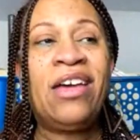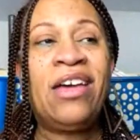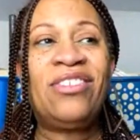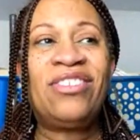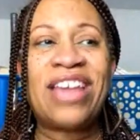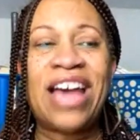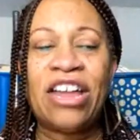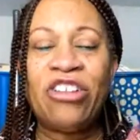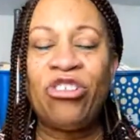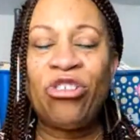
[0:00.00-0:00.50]

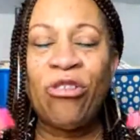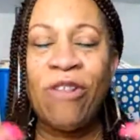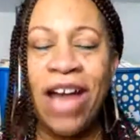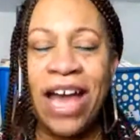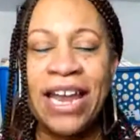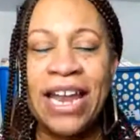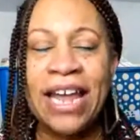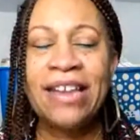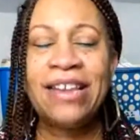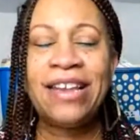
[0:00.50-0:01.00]
So I try
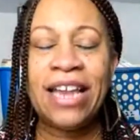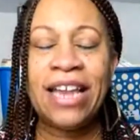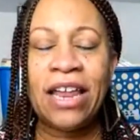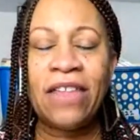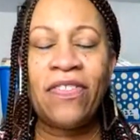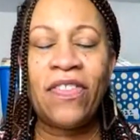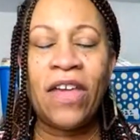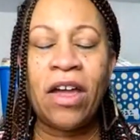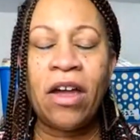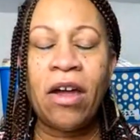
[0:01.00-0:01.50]
not to
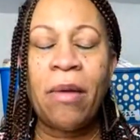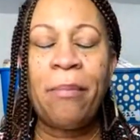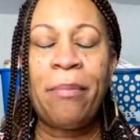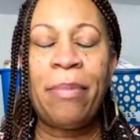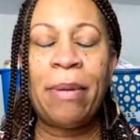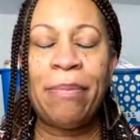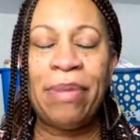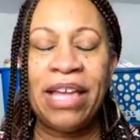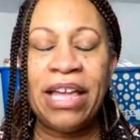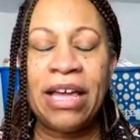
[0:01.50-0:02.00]
get there,
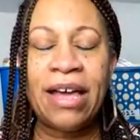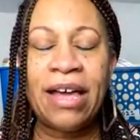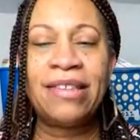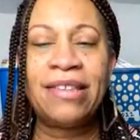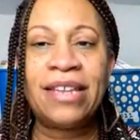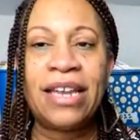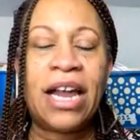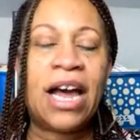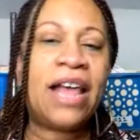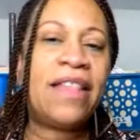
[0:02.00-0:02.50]
but because
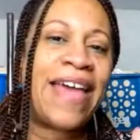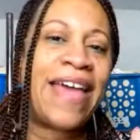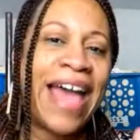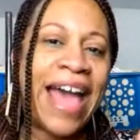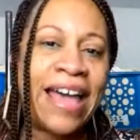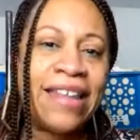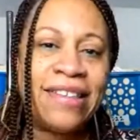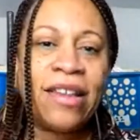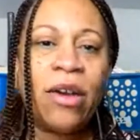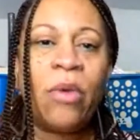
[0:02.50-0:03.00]
of the other
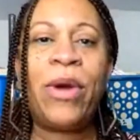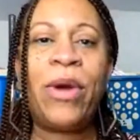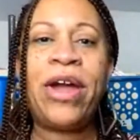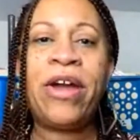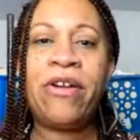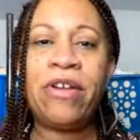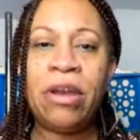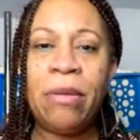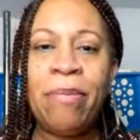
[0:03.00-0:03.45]
hats I wear and the